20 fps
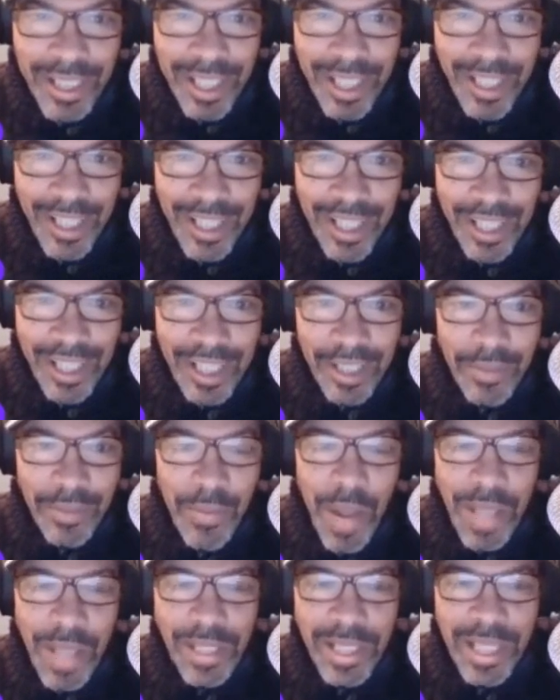This is
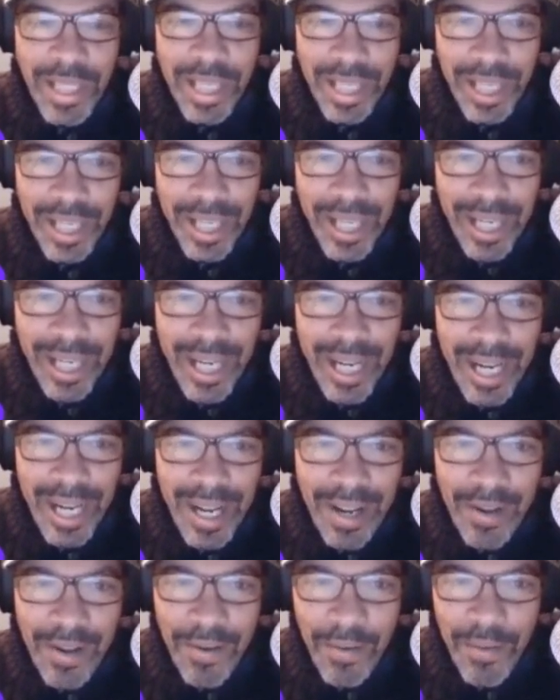Wesley.
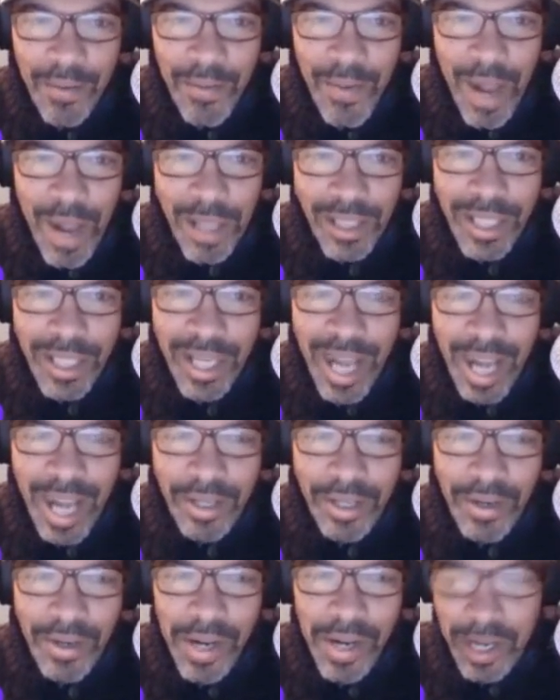Wesley, how you
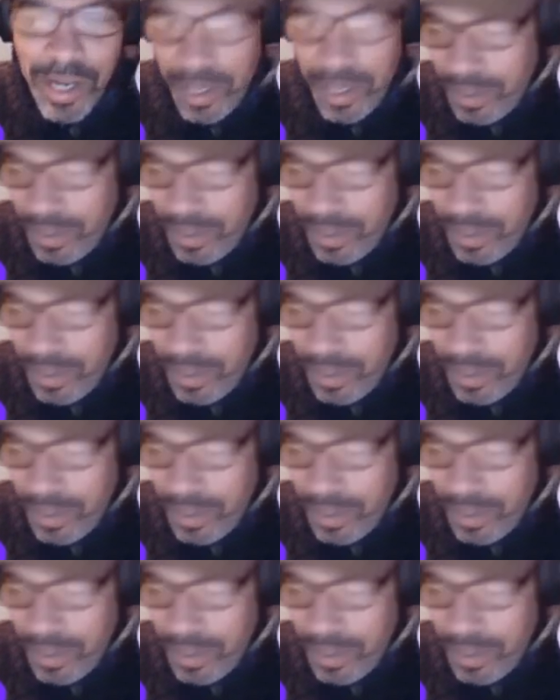doing?